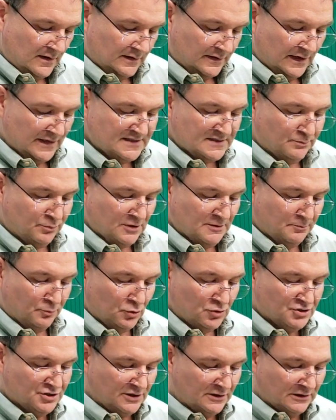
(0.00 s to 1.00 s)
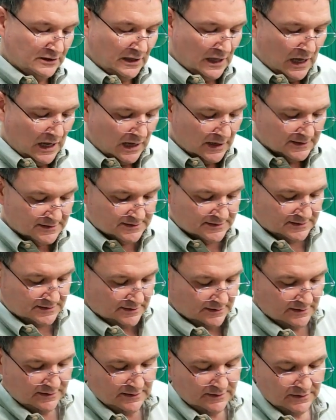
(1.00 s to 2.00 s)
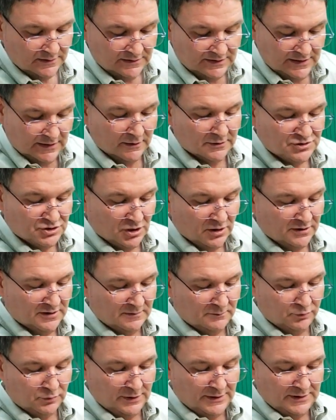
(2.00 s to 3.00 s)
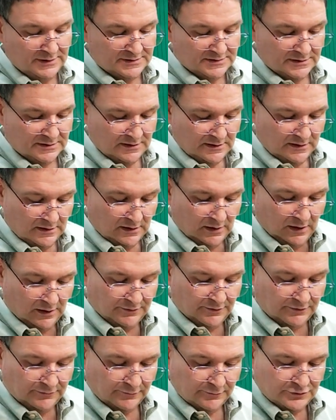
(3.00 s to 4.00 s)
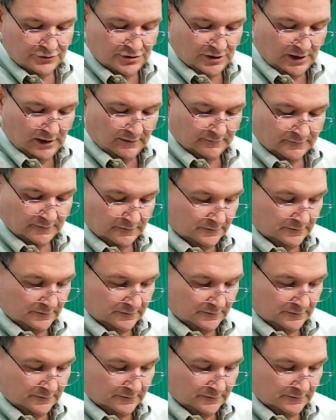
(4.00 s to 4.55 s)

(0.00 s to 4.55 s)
that split bushing locks the air chuck in place on the through shaft.